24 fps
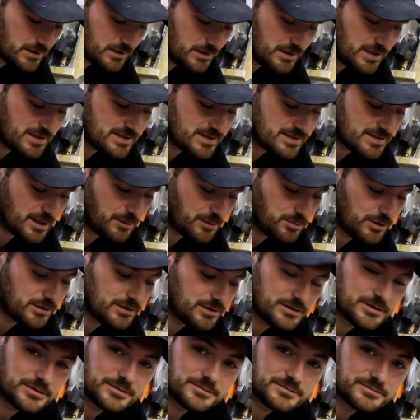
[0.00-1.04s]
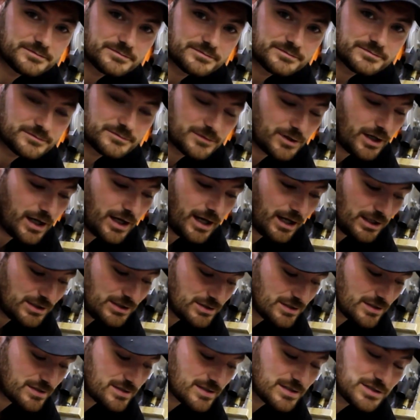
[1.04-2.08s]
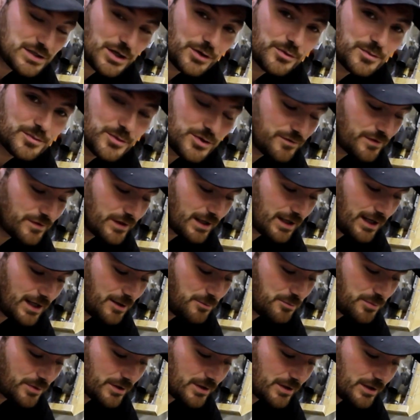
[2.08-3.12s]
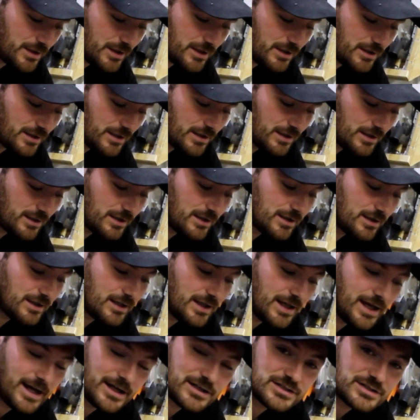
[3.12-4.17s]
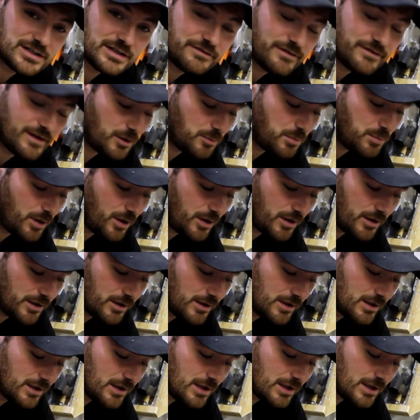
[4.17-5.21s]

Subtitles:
this has happened. Just as I removed the clamp, it actually fell apart.